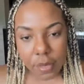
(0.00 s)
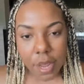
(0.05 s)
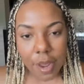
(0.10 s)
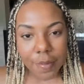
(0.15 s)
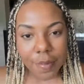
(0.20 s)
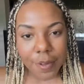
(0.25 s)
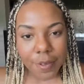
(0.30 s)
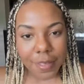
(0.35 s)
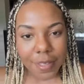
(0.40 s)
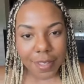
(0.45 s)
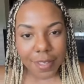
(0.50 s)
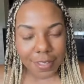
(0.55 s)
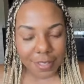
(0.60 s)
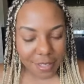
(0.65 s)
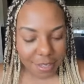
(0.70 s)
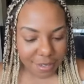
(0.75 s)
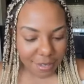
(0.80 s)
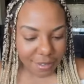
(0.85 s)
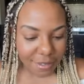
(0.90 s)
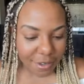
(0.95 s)
I wrote
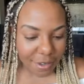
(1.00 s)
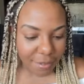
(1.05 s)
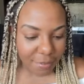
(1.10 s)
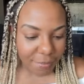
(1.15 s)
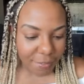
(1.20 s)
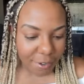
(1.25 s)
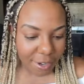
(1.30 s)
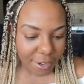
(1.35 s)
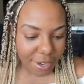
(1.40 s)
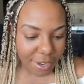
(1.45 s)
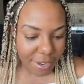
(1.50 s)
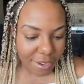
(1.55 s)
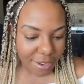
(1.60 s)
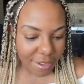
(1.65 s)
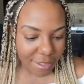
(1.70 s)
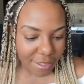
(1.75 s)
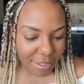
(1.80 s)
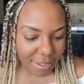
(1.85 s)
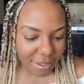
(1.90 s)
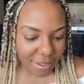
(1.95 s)
things down so I don't forget
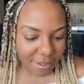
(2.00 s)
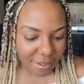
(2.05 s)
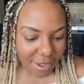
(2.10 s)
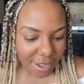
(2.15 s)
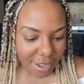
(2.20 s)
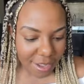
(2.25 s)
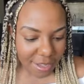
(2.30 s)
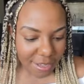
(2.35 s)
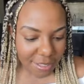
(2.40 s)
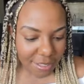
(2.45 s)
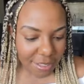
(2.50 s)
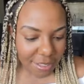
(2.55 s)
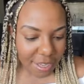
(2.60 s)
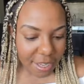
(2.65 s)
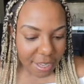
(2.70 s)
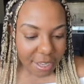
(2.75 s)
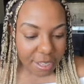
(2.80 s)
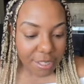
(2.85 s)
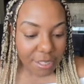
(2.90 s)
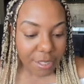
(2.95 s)
anything, you guys.
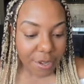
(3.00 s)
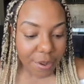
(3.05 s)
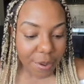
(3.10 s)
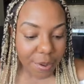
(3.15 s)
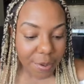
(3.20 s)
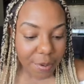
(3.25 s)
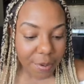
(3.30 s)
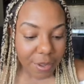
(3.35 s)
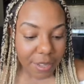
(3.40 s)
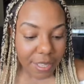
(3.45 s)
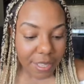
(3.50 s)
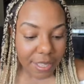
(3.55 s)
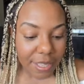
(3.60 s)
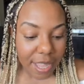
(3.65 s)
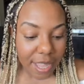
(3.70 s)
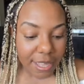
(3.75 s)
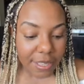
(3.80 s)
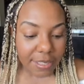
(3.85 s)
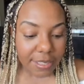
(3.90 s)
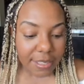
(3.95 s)
So,
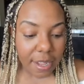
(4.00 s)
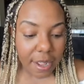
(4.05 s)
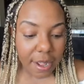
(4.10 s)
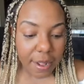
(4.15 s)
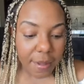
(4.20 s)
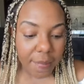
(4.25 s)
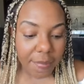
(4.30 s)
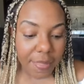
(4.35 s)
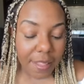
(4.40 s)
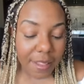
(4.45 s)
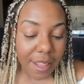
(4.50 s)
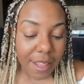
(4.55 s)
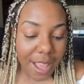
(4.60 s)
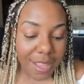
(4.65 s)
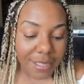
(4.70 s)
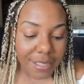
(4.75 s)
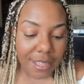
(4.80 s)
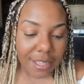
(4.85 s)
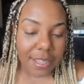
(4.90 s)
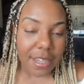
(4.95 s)
yes, um, the
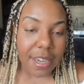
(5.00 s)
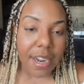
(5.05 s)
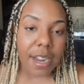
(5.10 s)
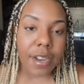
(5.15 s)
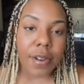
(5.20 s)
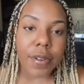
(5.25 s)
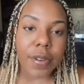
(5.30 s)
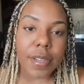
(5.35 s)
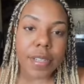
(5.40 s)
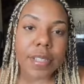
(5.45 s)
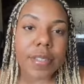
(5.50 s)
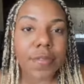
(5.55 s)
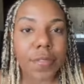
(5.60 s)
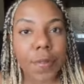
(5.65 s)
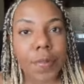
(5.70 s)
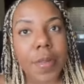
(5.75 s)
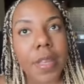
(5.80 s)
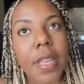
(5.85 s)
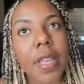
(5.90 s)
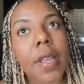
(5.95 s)
last thing that I noticed
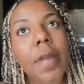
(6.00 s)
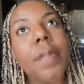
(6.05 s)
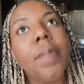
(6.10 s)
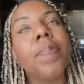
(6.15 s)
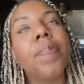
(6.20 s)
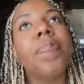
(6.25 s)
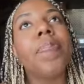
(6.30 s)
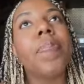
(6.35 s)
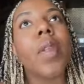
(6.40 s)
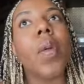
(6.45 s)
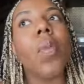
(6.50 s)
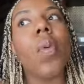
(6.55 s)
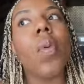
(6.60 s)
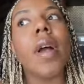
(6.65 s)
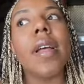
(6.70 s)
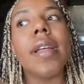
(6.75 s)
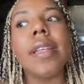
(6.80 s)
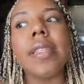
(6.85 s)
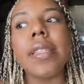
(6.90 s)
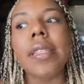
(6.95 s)
for me
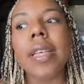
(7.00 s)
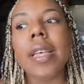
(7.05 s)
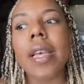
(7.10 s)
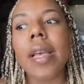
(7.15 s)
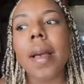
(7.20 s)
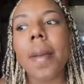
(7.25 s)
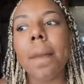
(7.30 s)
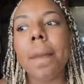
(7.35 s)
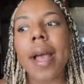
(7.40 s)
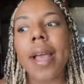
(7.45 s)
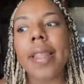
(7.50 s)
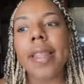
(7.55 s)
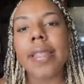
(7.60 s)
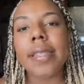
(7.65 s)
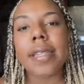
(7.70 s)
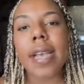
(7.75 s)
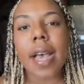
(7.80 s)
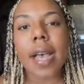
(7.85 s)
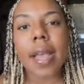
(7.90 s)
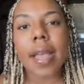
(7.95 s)
was by
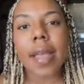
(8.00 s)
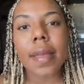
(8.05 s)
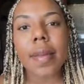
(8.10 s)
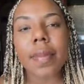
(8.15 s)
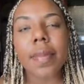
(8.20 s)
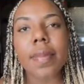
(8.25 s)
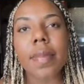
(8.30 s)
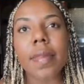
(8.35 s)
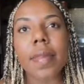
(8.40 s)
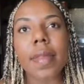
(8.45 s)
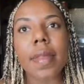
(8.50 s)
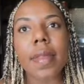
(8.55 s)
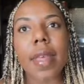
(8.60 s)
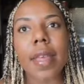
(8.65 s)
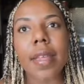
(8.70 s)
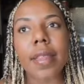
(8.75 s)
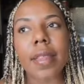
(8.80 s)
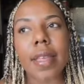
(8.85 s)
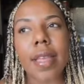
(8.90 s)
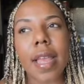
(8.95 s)
the time,
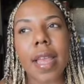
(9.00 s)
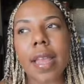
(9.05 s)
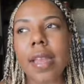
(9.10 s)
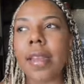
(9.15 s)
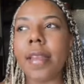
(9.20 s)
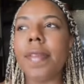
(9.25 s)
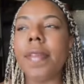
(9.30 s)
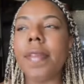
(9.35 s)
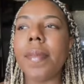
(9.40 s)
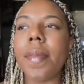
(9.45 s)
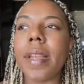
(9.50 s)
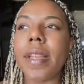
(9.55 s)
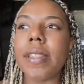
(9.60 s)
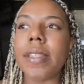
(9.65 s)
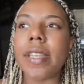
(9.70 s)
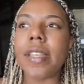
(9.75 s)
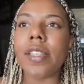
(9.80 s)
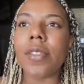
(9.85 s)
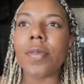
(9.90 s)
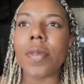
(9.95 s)
like the end of the
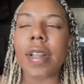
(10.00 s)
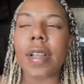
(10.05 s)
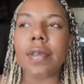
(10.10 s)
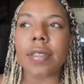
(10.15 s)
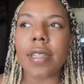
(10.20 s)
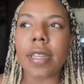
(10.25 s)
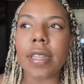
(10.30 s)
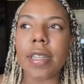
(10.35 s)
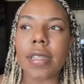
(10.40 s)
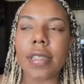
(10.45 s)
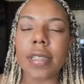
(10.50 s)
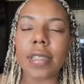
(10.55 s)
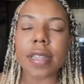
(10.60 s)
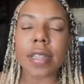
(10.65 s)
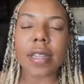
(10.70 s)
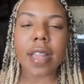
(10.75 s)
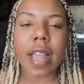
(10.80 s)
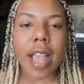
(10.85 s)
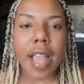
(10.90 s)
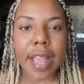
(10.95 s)
meditation, when I was getting to
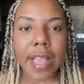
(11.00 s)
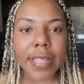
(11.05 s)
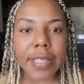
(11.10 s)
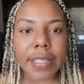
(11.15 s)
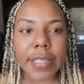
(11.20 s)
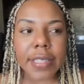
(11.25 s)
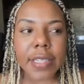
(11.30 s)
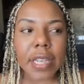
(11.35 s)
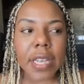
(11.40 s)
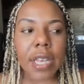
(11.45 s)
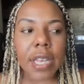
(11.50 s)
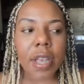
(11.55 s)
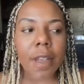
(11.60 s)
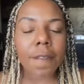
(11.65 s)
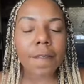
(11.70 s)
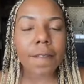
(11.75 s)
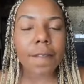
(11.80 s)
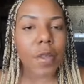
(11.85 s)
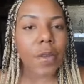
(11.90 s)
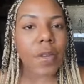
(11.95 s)
the last
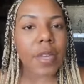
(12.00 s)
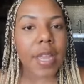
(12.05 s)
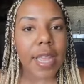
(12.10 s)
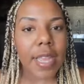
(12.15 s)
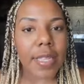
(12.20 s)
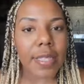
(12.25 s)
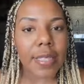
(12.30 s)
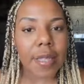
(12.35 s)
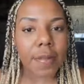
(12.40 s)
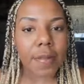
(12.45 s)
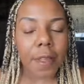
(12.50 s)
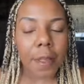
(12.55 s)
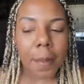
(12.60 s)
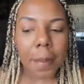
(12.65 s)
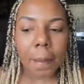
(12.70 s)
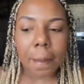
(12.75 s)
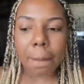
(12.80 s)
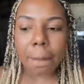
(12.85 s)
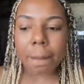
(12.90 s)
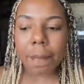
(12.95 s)
few days of it,